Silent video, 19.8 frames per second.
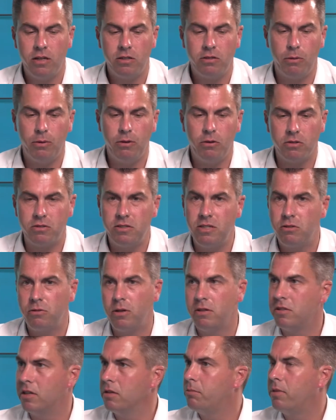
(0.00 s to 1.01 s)
So when you've got
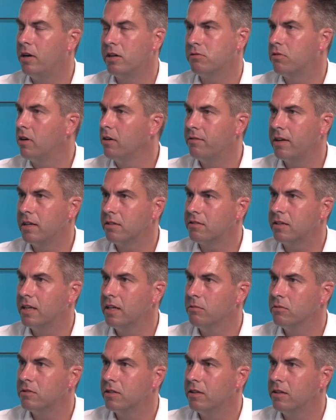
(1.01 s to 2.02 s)
situations like partial rate VAT
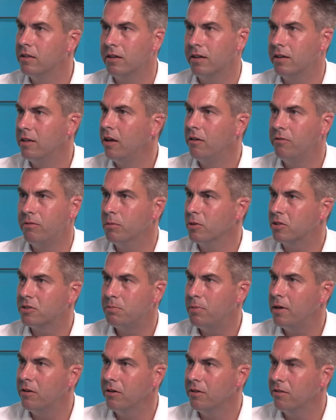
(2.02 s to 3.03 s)
schemes, and I know from
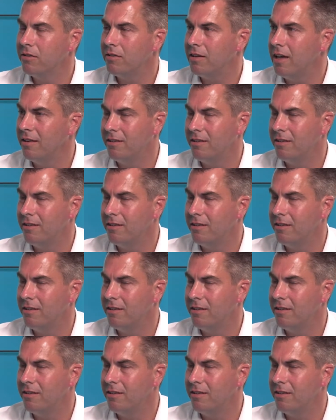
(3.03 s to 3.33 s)
experience,